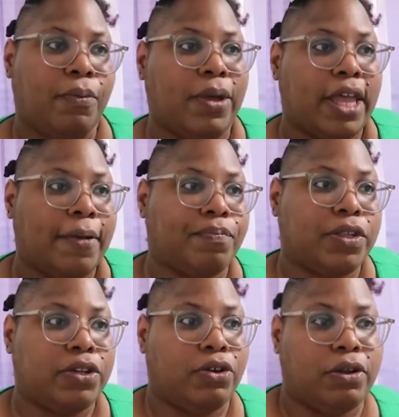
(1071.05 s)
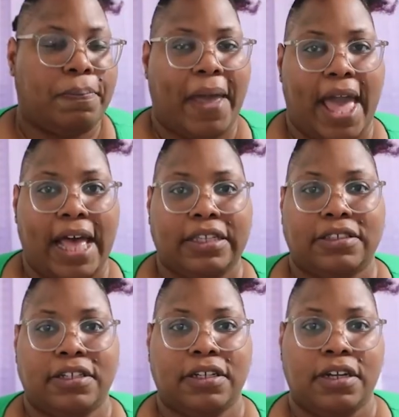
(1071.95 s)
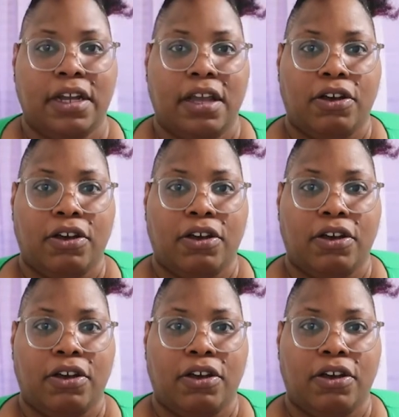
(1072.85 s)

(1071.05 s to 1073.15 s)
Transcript: with, you know, the pastor